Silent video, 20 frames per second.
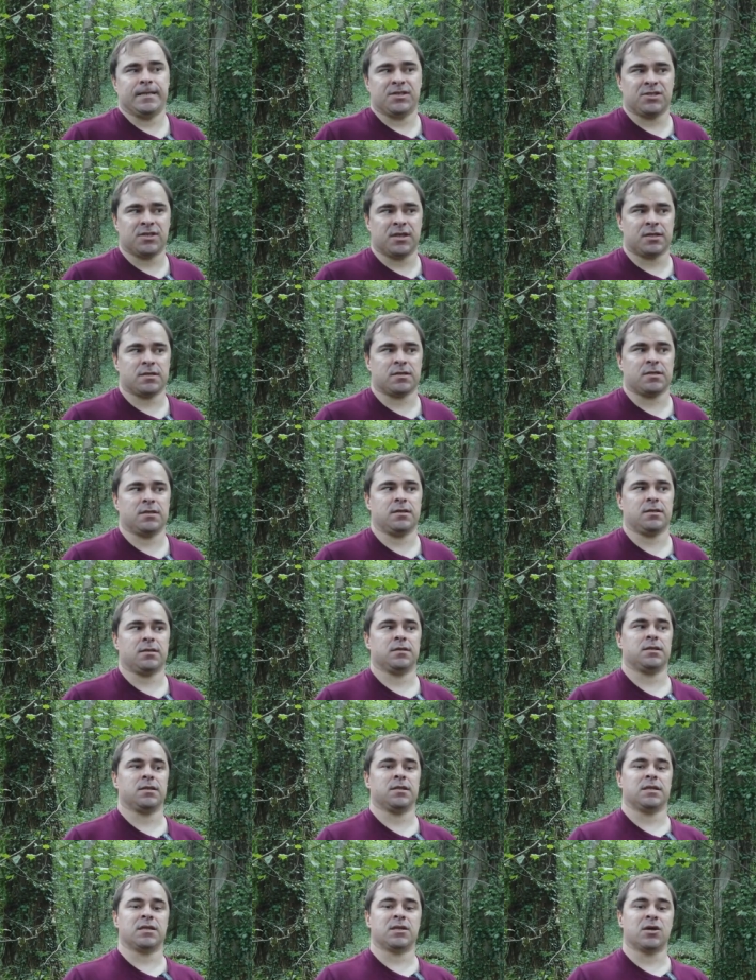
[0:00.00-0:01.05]
is that
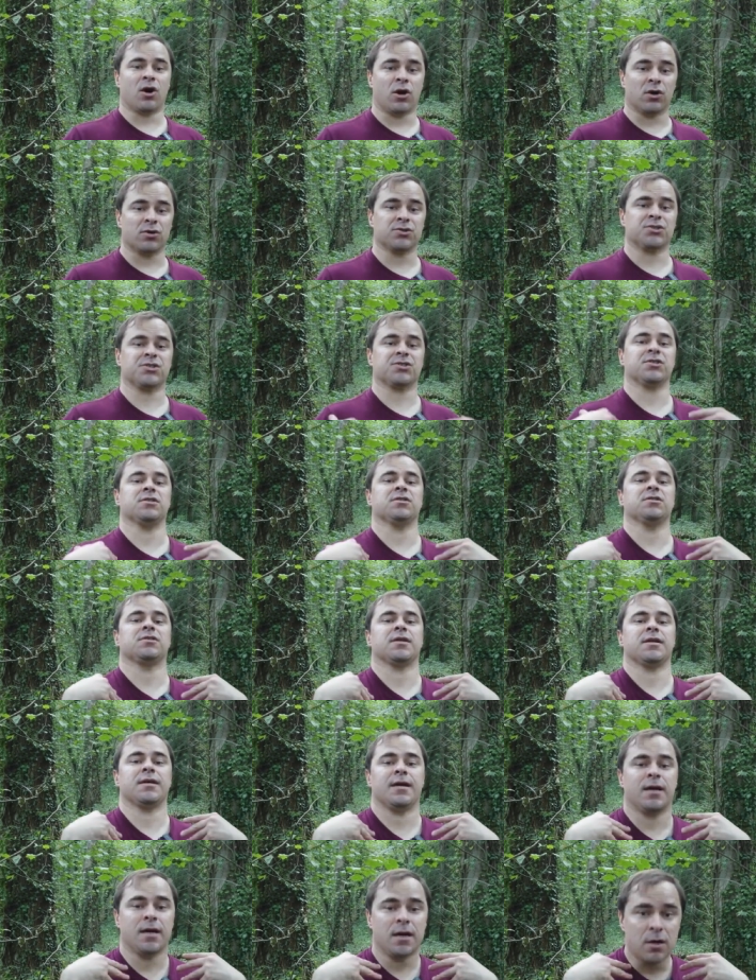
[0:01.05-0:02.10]
the constant
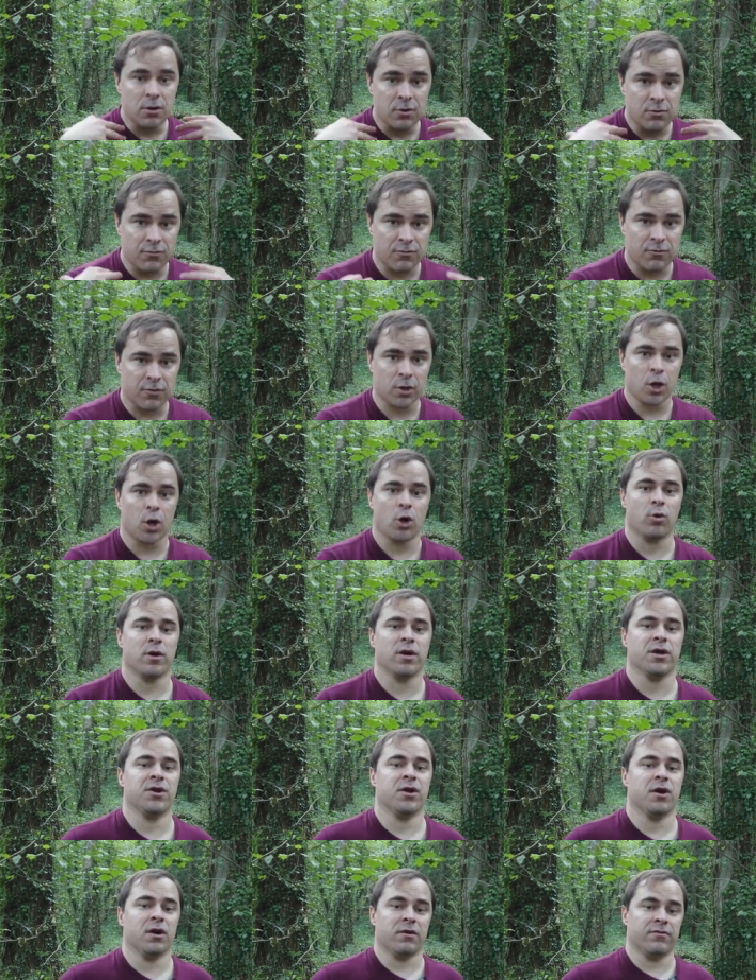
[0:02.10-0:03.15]
flow
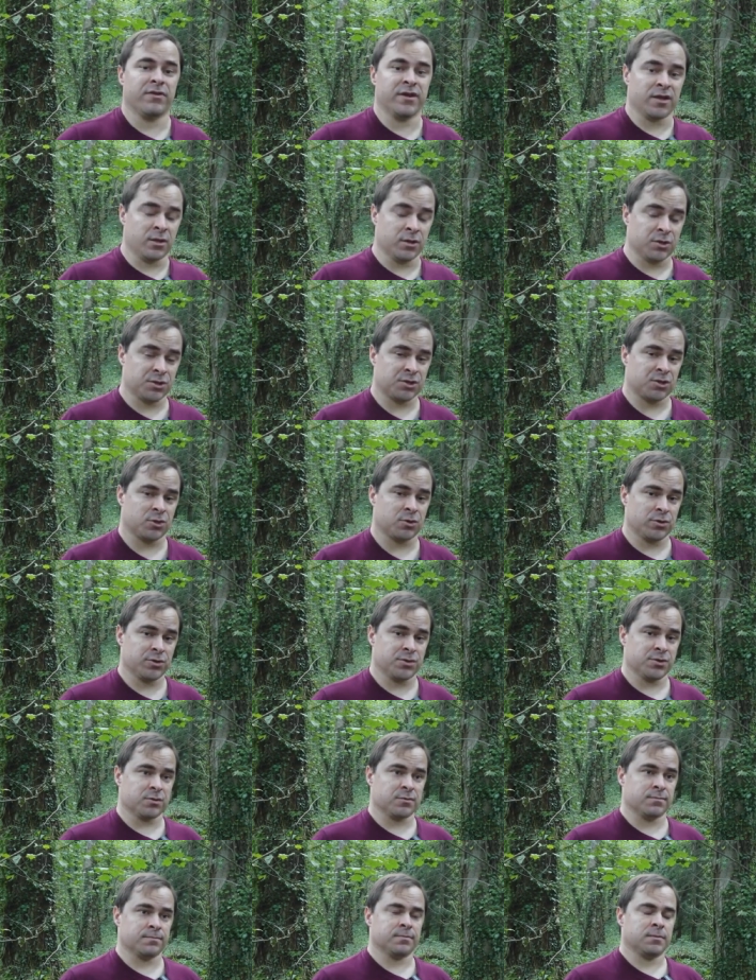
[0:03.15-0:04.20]
in of English
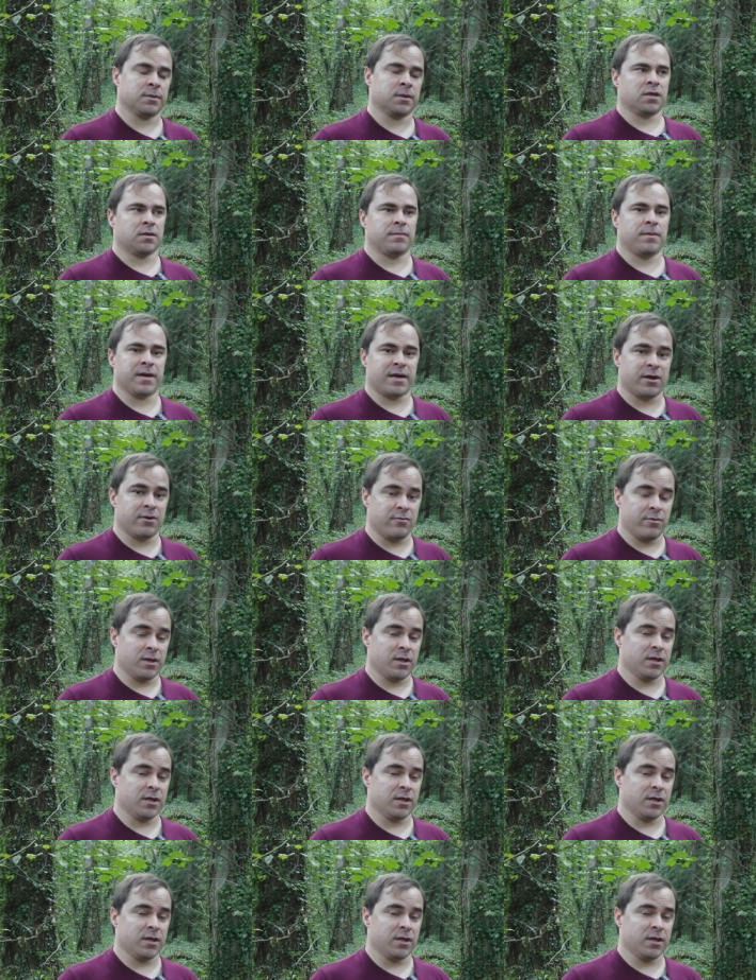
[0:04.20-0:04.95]
tourism can make it